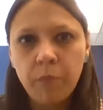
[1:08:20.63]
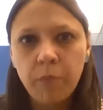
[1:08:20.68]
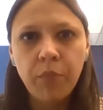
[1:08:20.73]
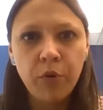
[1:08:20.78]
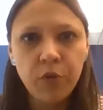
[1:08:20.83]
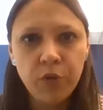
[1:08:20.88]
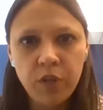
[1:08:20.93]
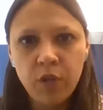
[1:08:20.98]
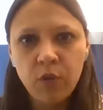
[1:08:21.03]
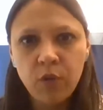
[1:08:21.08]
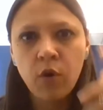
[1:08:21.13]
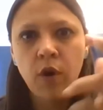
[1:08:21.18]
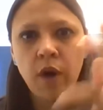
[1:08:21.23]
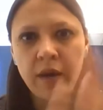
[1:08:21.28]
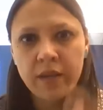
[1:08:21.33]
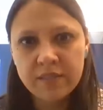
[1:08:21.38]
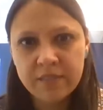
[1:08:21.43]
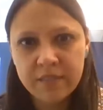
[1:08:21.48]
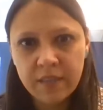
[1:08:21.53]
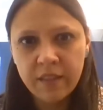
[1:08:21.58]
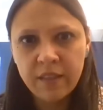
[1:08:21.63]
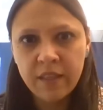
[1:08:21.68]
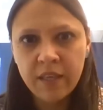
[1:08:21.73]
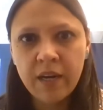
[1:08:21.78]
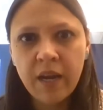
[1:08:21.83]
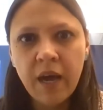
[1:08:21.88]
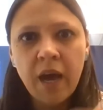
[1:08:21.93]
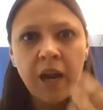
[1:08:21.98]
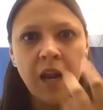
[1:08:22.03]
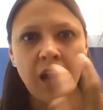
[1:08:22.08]
And they didn't ask
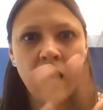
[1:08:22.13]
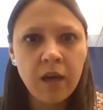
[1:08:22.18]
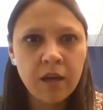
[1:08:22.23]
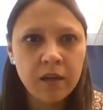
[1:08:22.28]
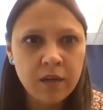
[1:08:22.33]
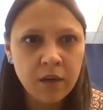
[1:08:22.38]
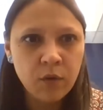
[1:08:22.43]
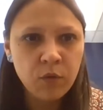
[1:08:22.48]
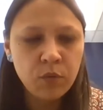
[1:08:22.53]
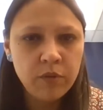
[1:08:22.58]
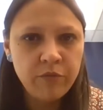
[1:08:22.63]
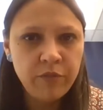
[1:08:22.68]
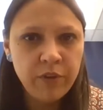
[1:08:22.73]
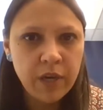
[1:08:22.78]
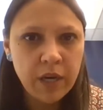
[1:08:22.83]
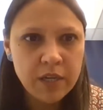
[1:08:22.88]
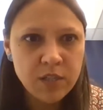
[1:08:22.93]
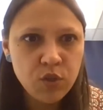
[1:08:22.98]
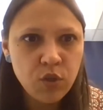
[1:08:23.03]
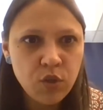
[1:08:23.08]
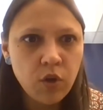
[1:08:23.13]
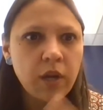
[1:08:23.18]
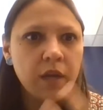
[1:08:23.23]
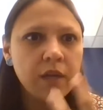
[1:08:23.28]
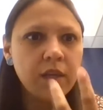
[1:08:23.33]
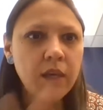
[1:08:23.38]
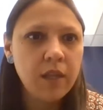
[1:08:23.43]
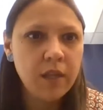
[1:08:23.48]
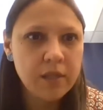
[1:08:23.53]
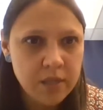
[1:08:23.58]
for how many people with
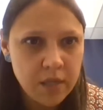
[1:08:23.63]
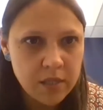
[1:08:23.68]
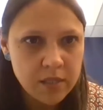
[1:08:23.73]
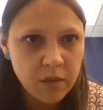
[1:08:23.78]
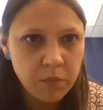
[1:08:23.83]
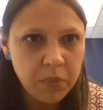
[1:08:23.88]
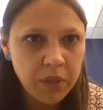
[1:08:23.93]
disability